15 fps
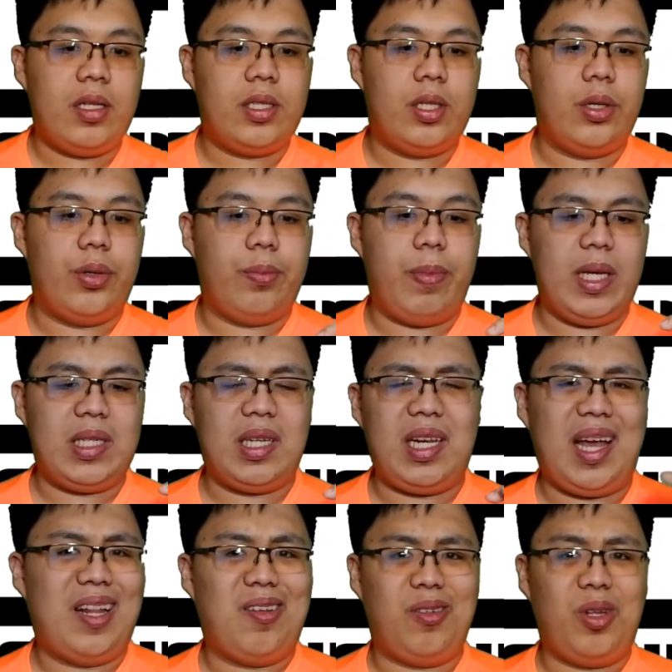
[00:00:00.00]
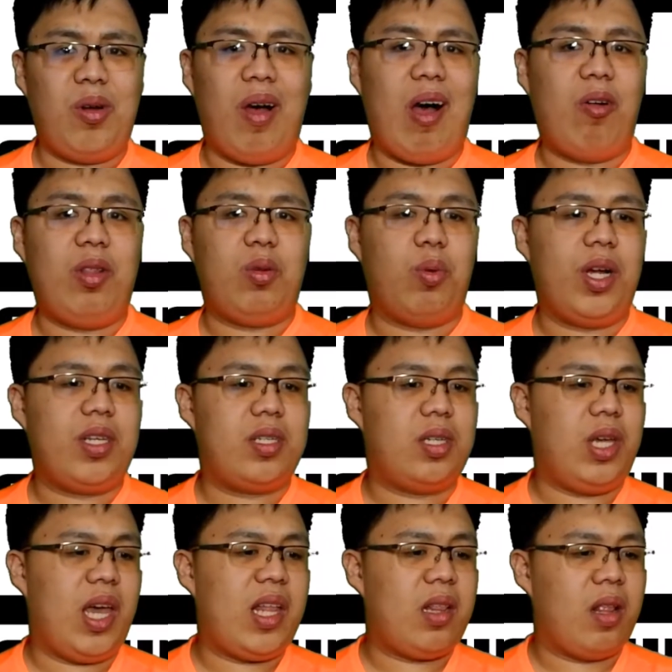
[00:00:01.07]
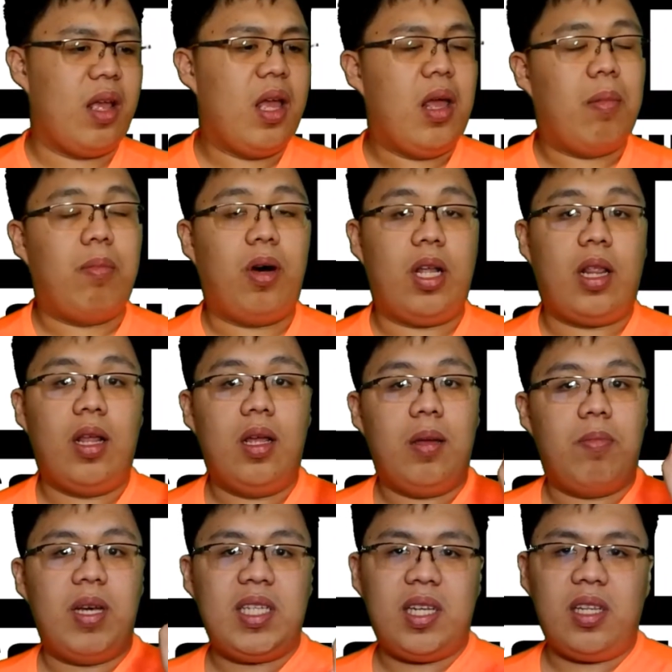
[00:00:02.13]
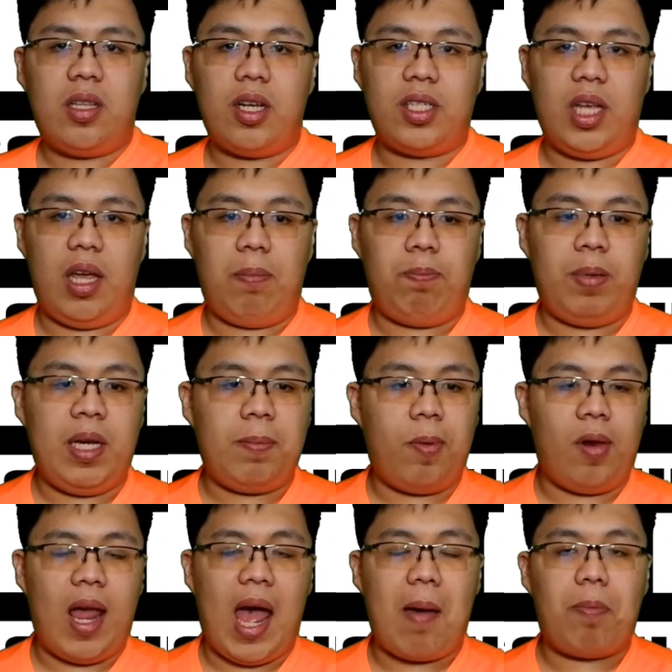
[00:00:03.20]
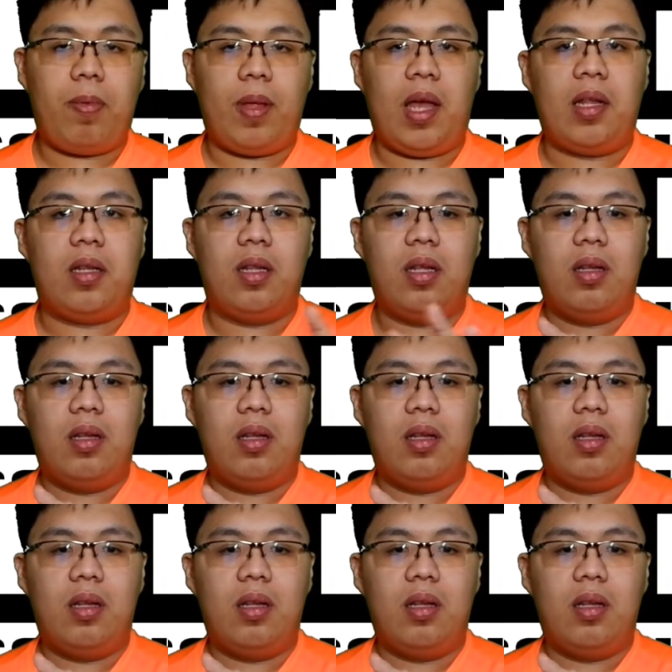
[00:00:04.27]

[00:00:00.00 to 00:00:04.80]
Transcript: So basically, I don't know how it works yet, but basically there's a people app, and